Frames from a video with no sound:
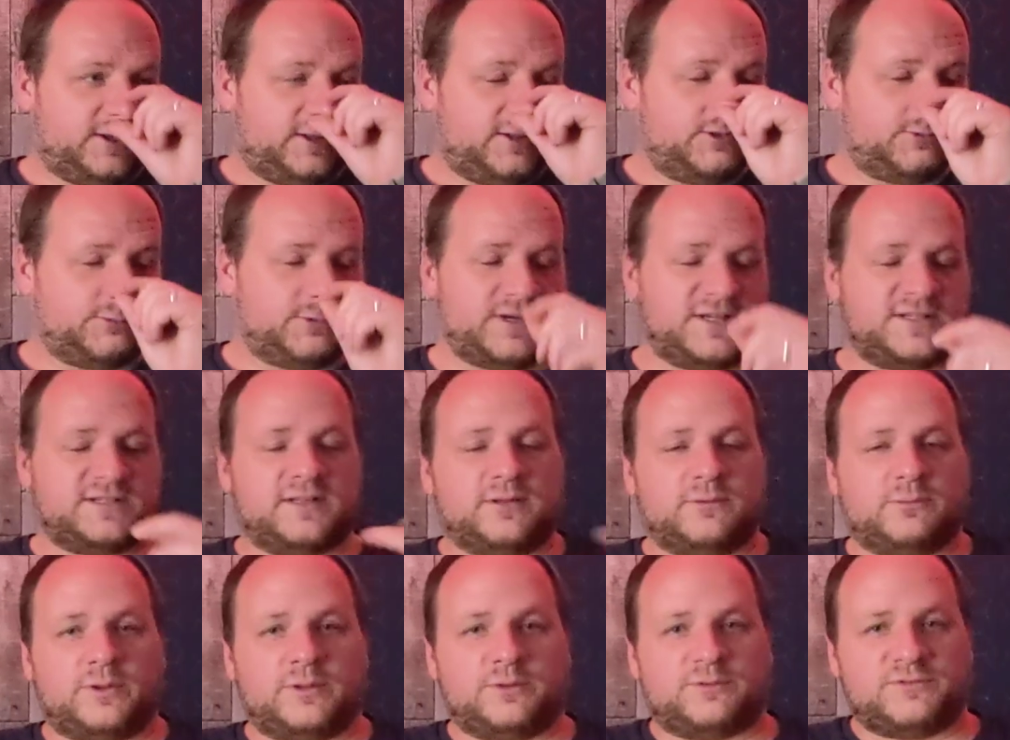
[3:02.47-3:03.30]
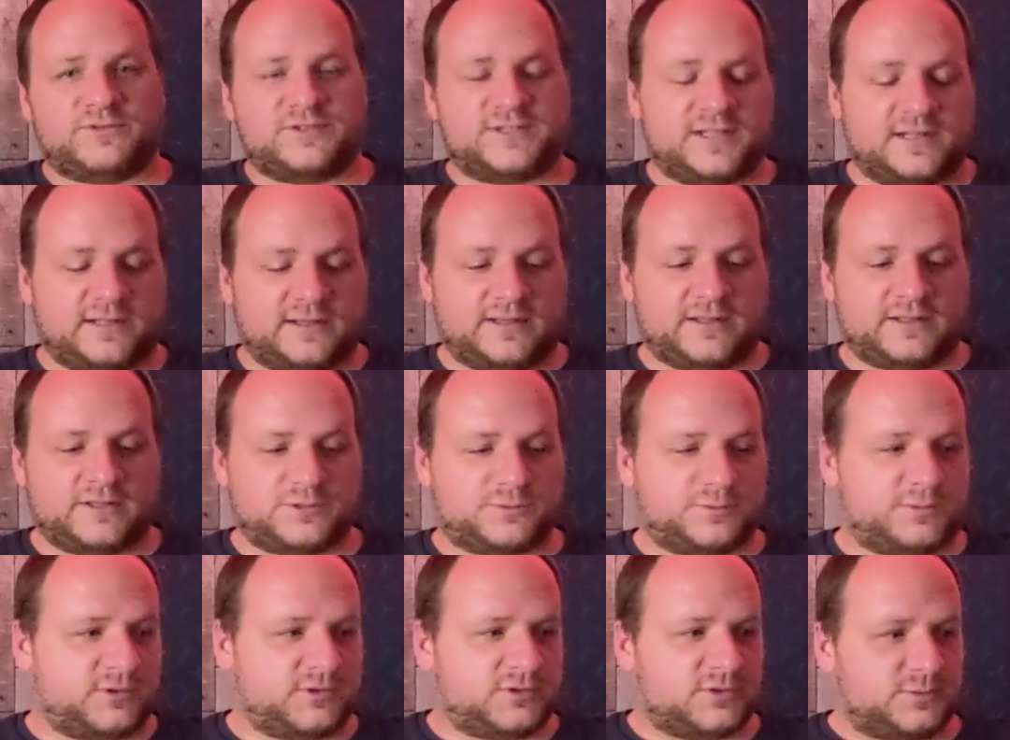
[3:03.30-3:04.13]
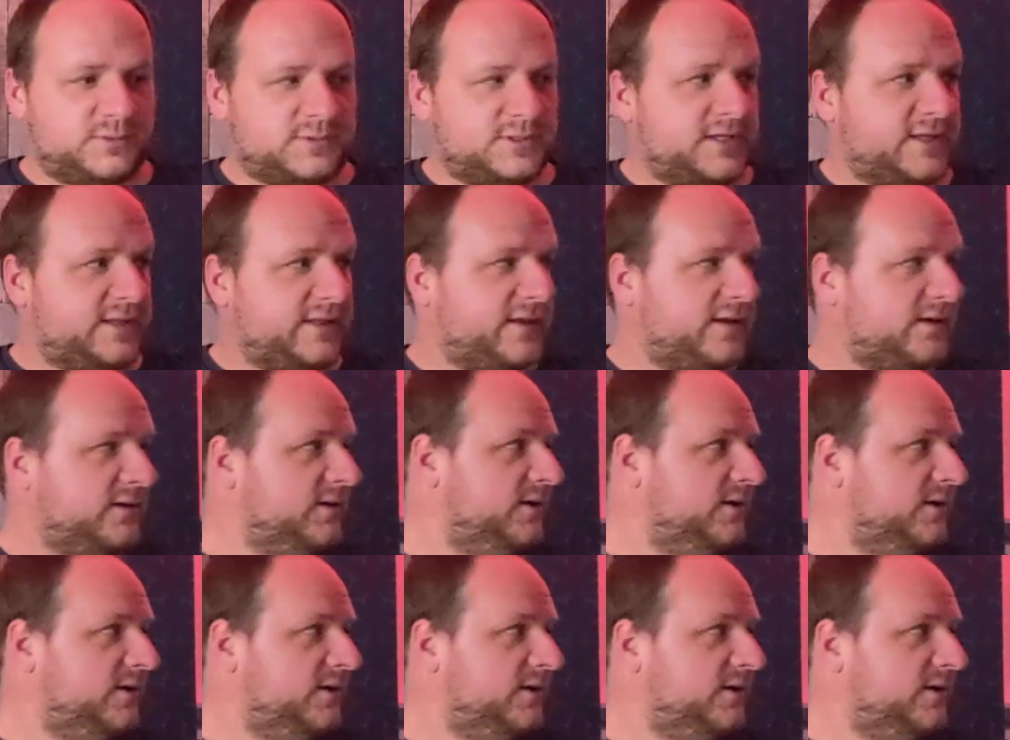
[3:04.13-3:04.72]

The only reason I went for silicone is because obviously